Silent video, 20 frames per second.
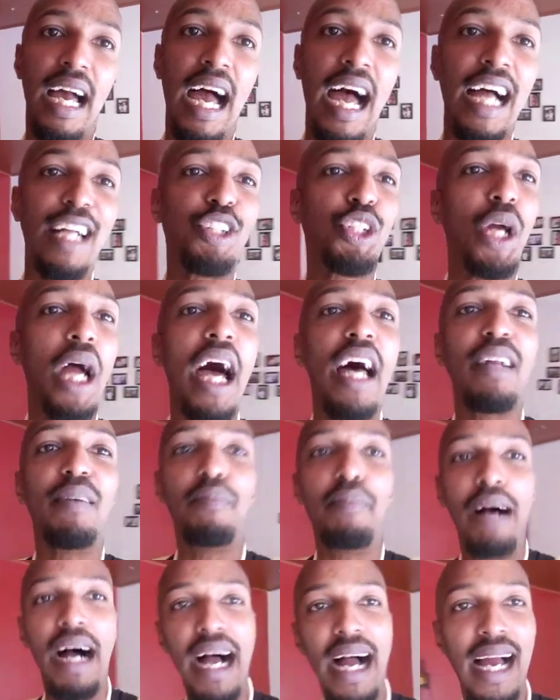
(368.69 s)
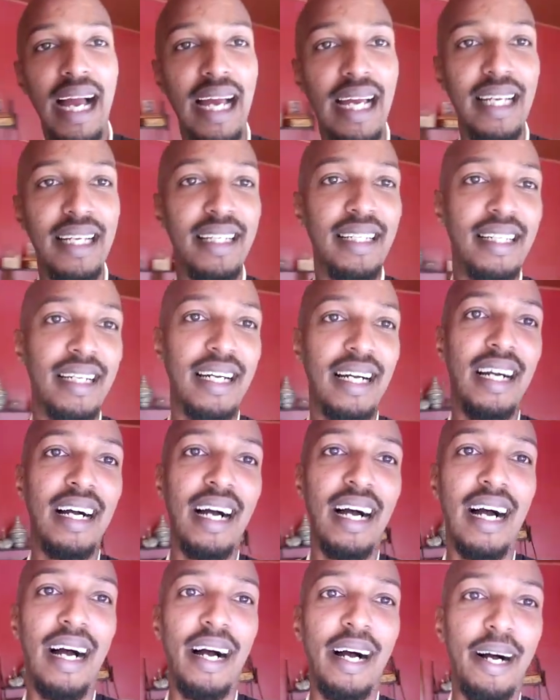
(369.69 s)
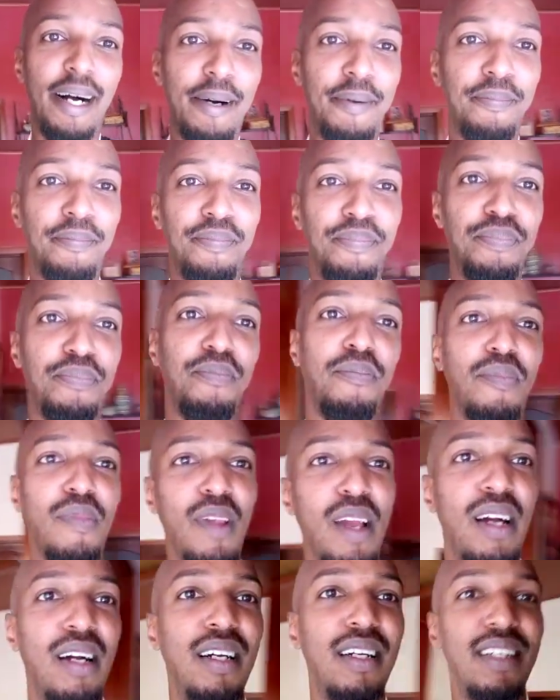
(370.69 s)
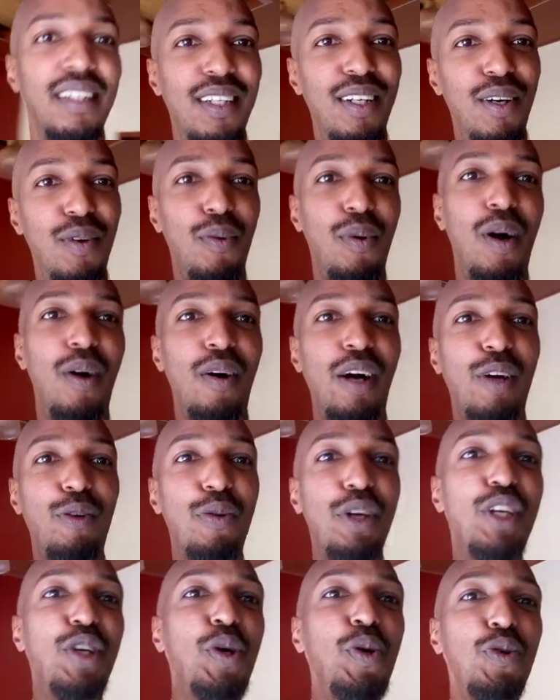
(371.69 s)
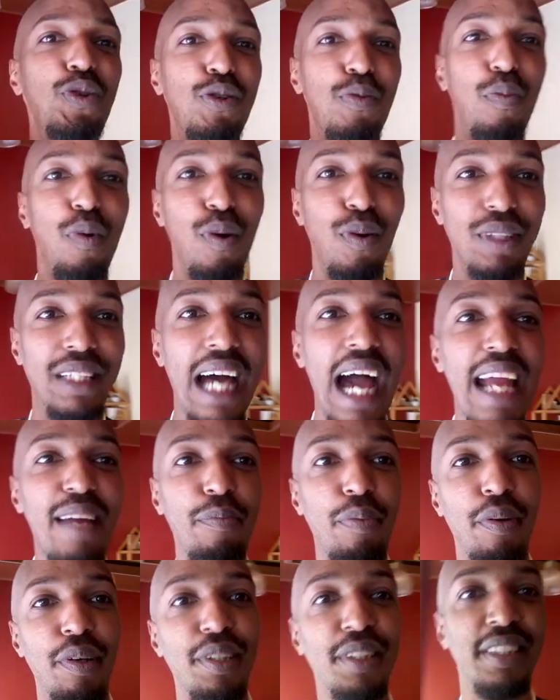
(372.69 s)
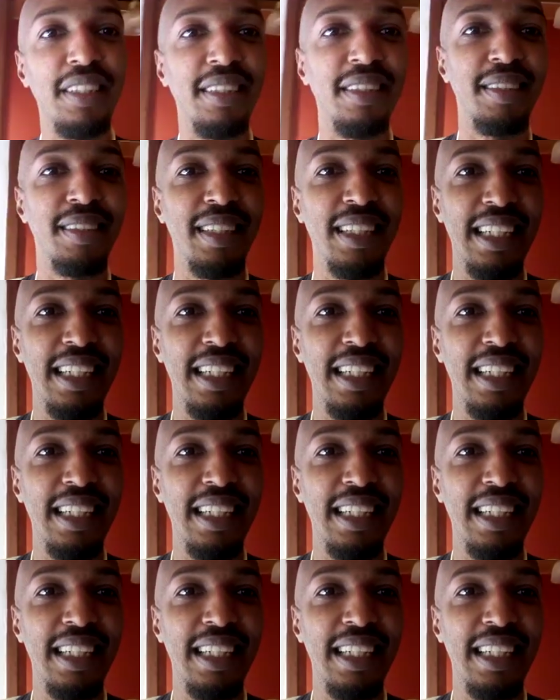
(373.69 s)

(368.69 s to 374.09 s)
I try to buy um, reusable diapers.